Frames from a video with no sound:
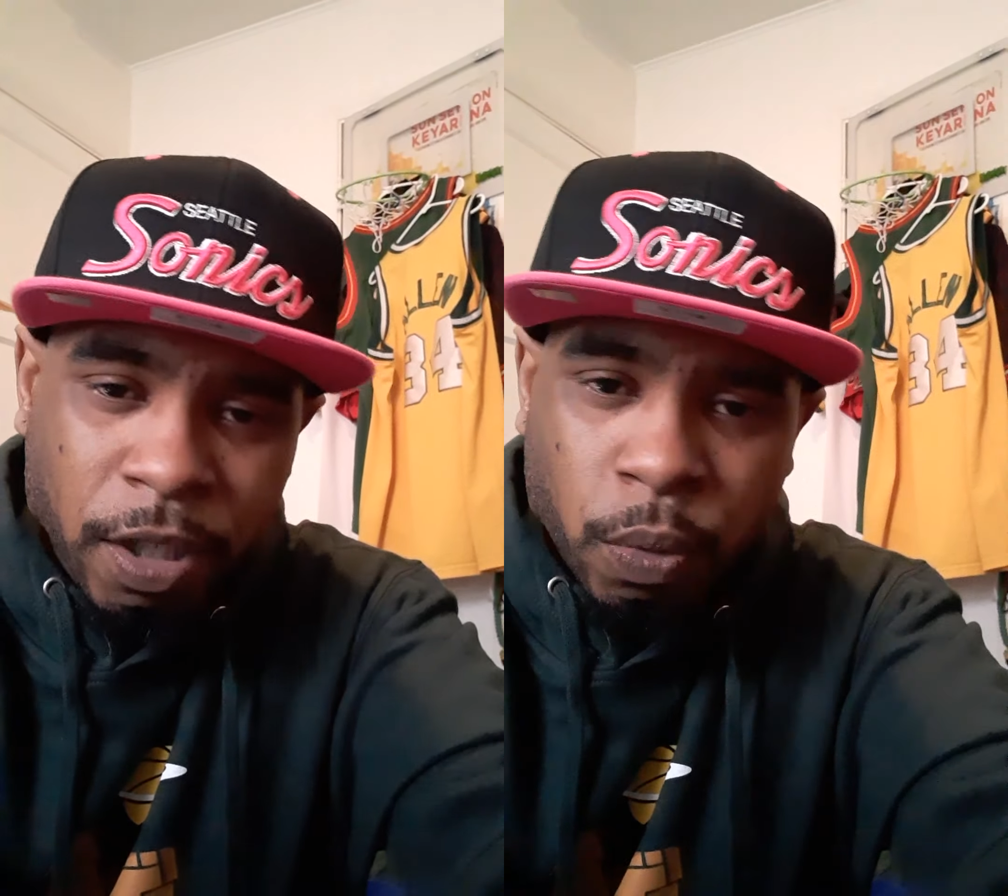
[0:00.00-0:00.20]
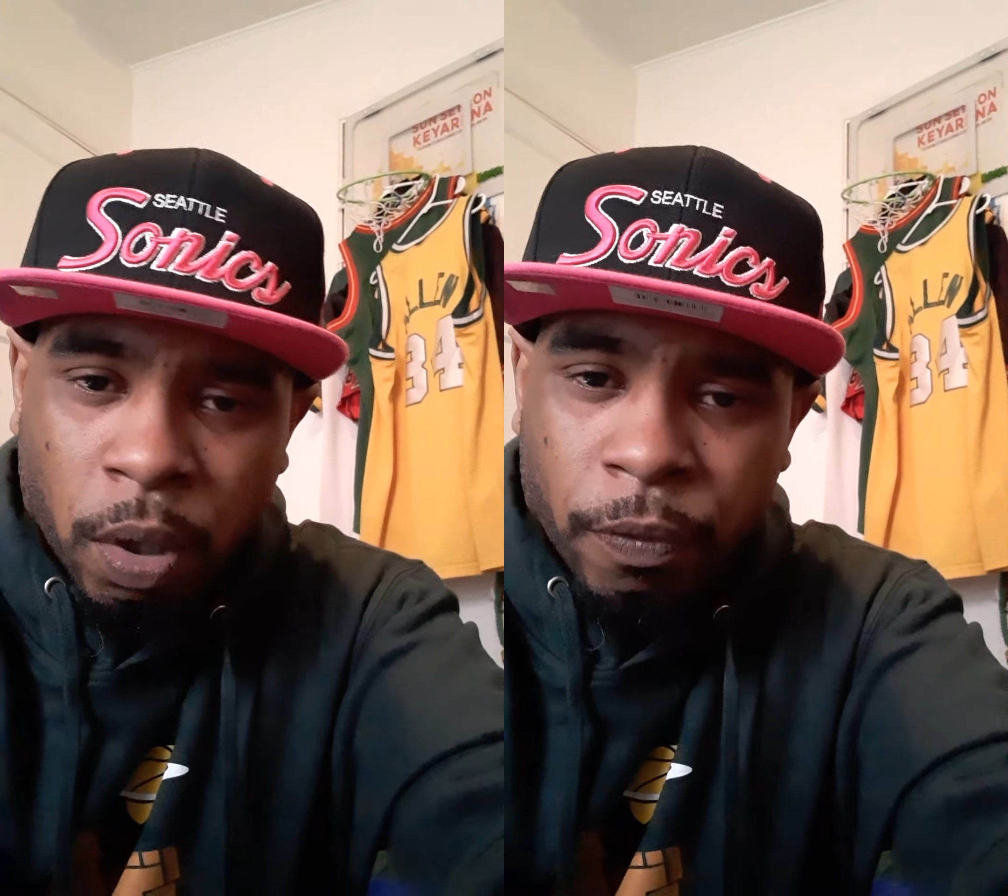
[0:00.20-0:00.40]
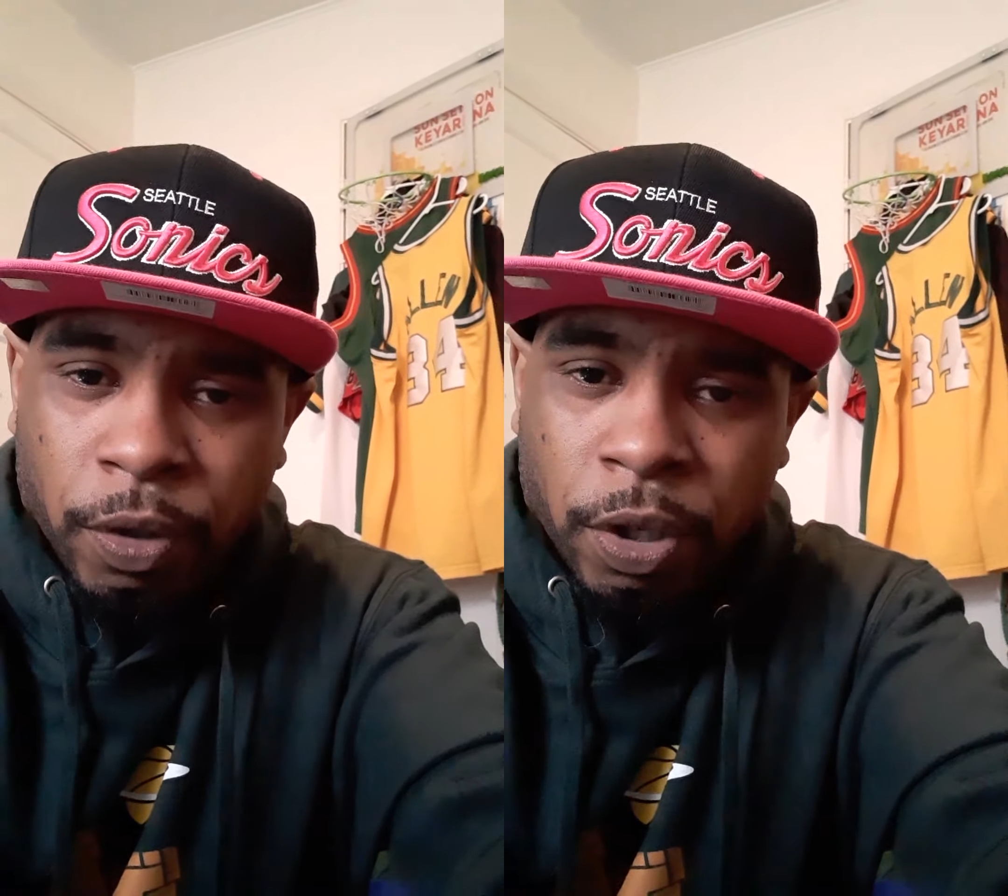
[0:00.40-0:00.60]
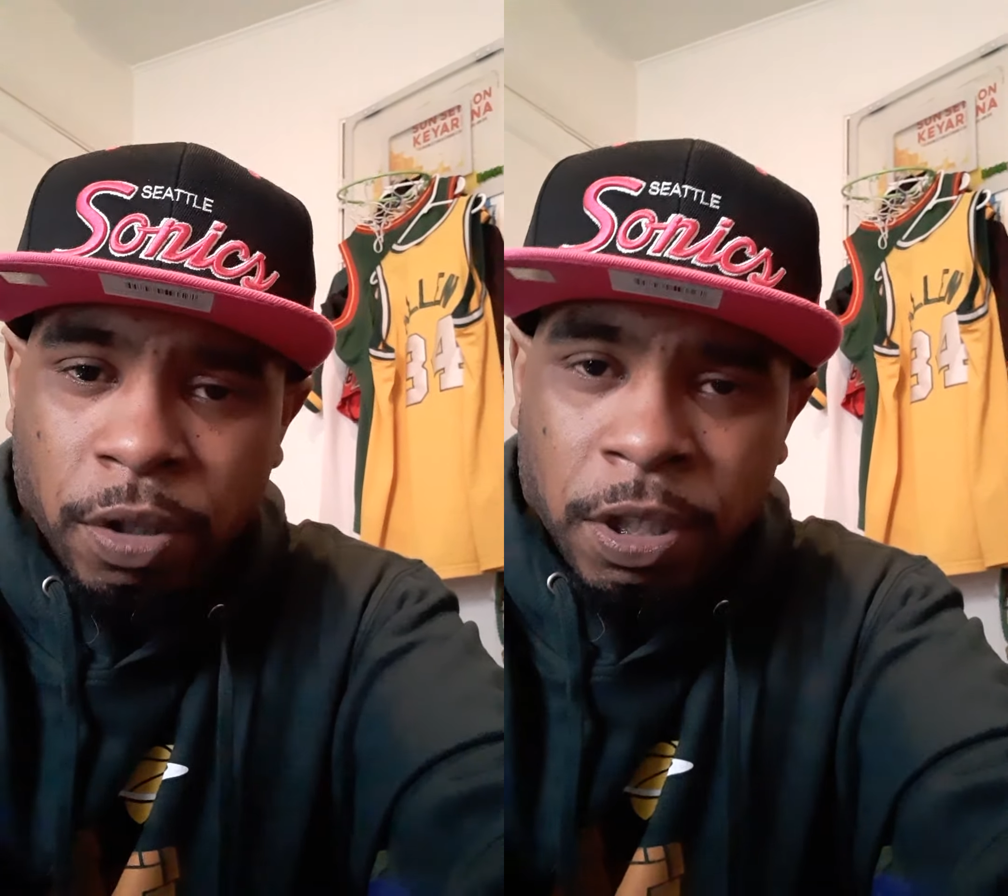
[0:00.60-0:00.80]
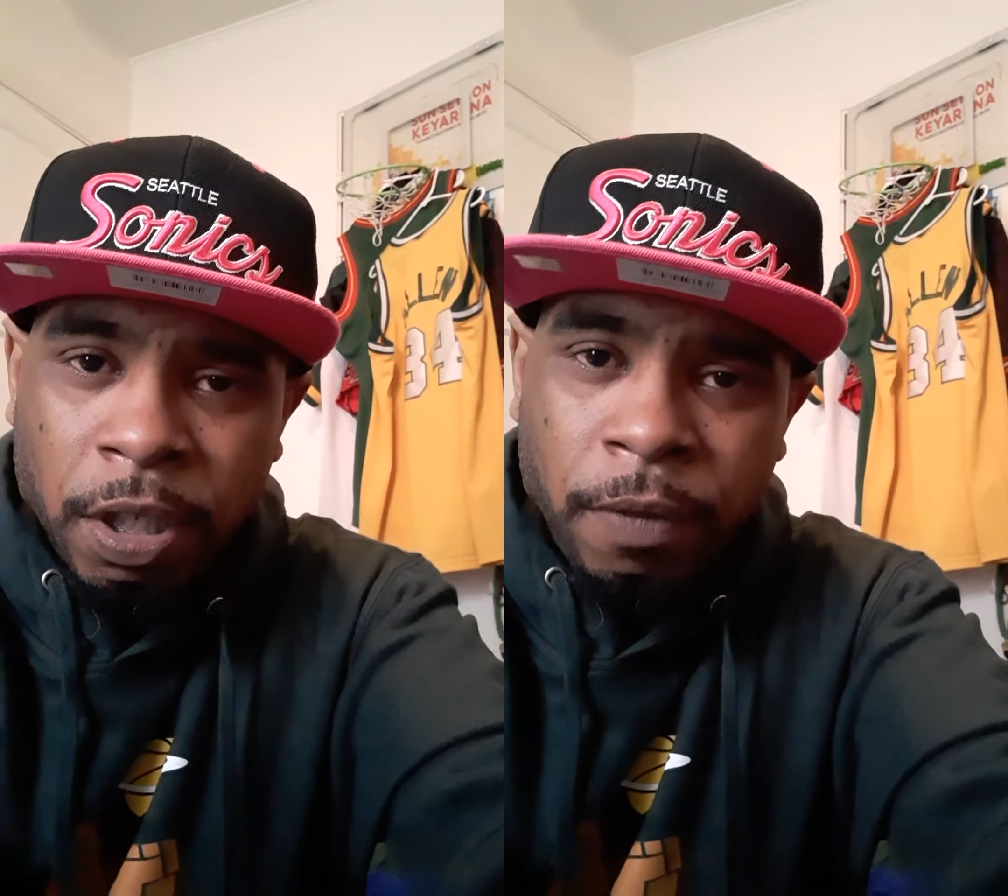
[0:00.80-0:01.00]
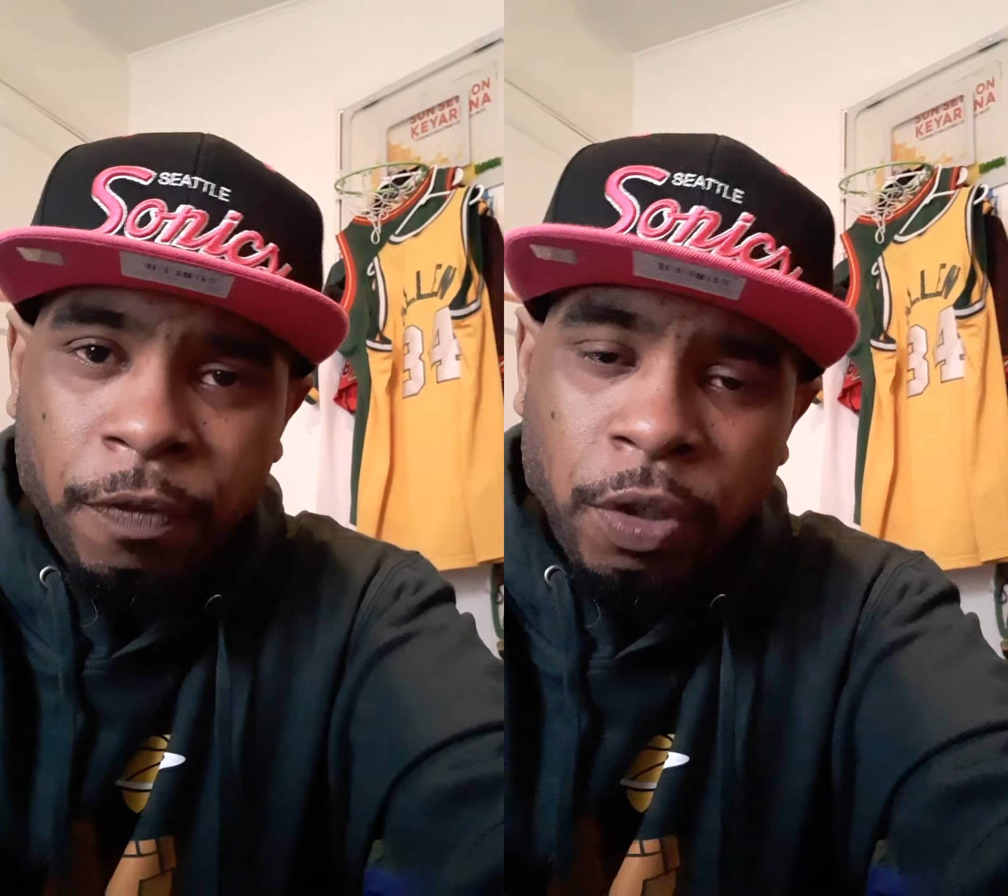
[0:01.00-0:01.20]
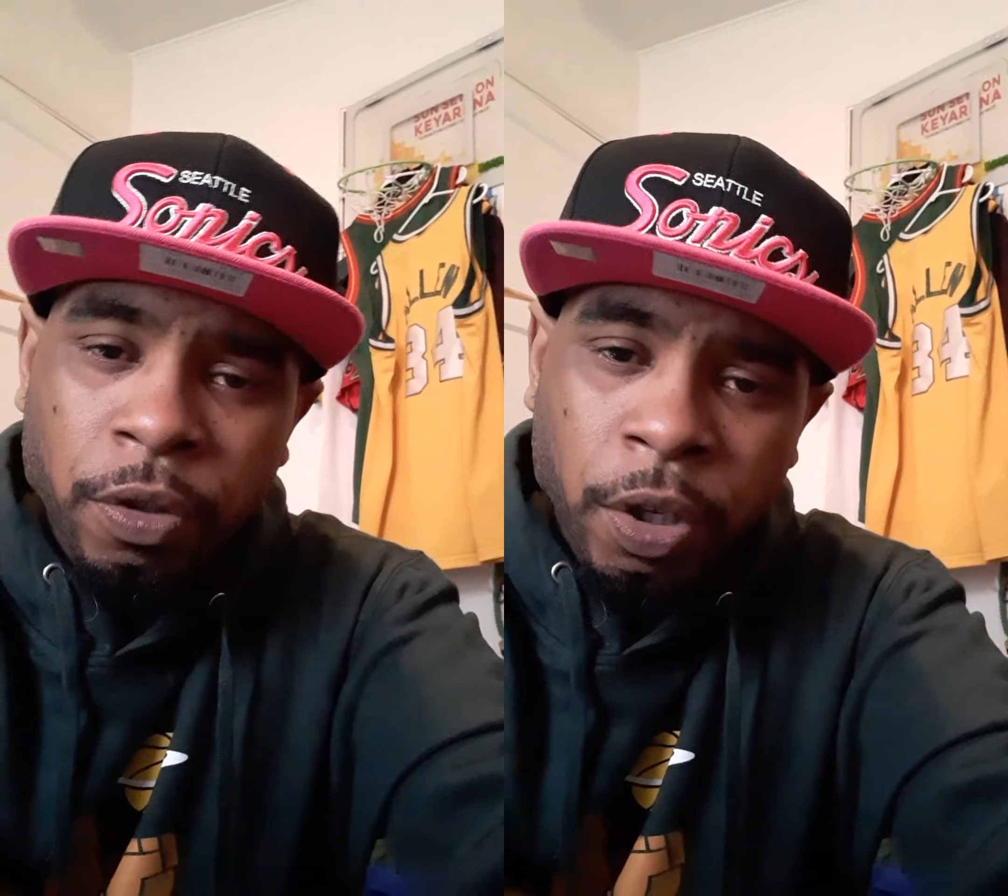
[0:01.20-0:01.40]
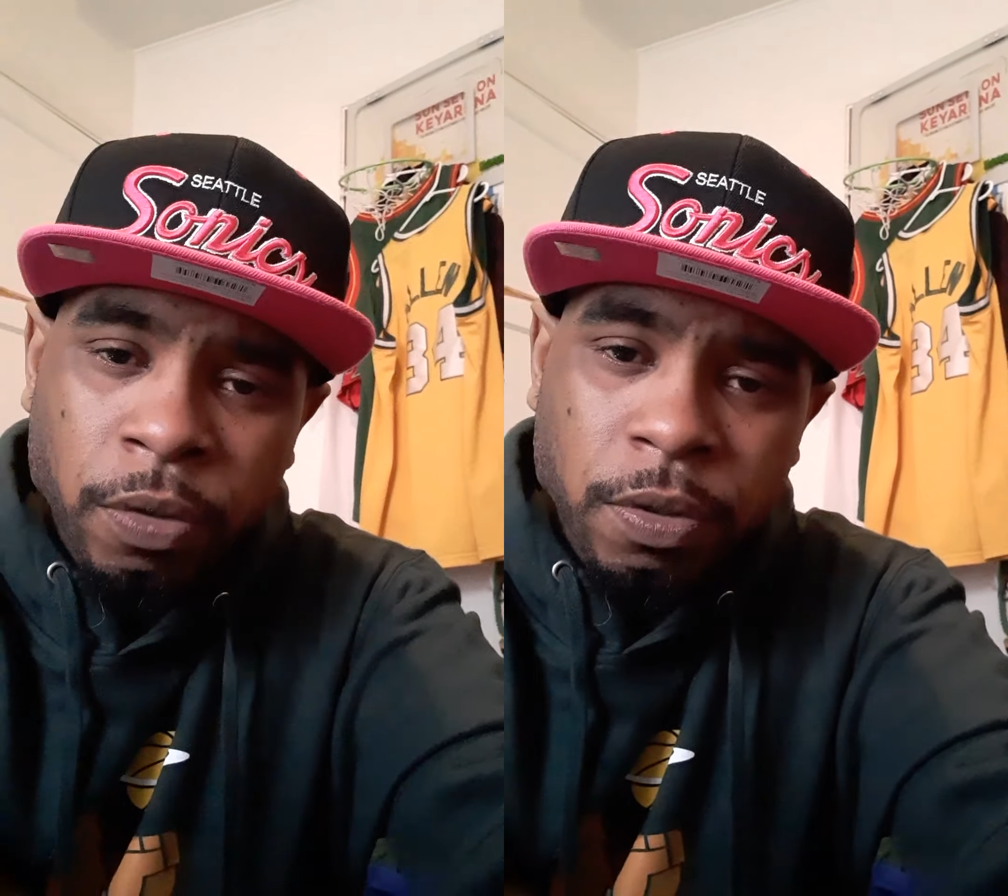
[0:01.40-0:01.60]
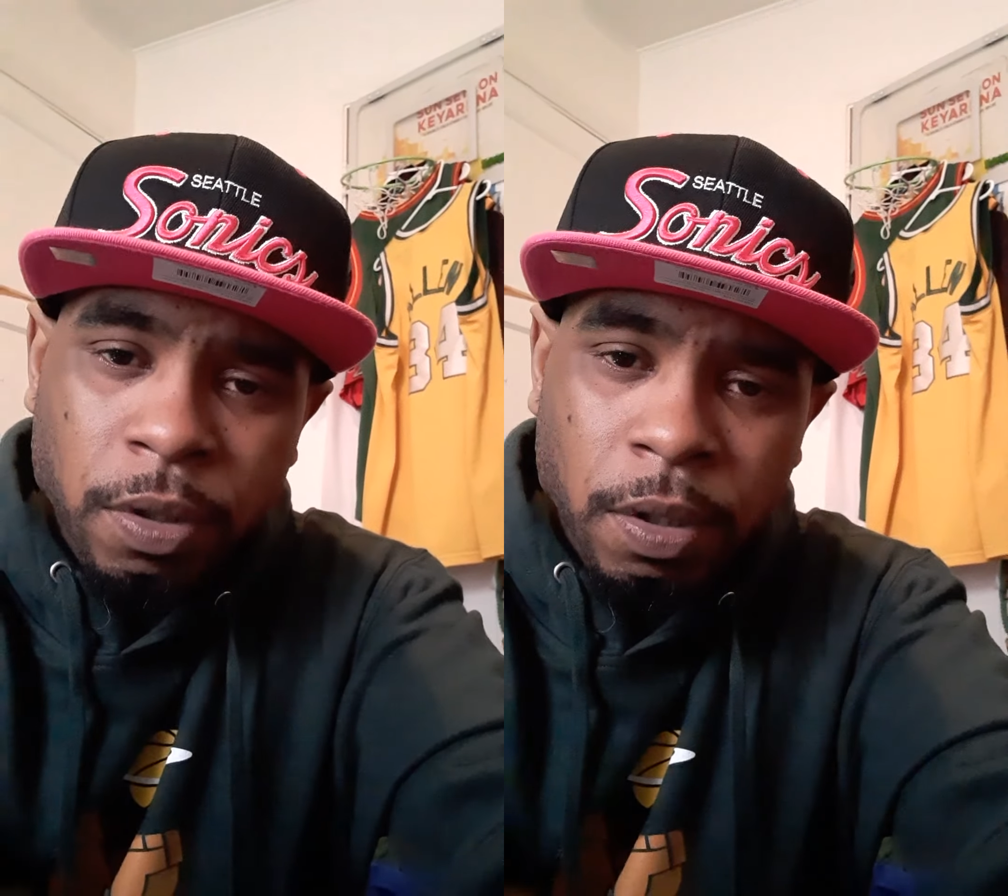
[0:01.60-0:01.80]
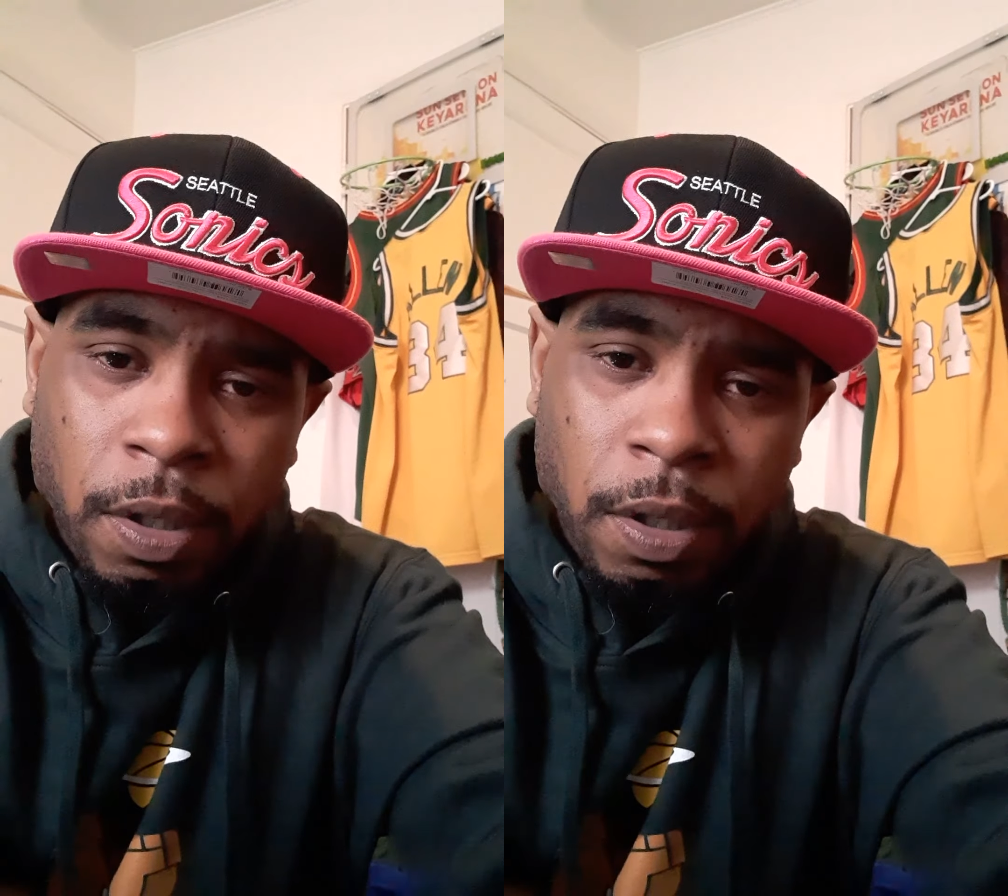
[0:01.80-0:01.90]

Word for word: 12 or 13 and fill those.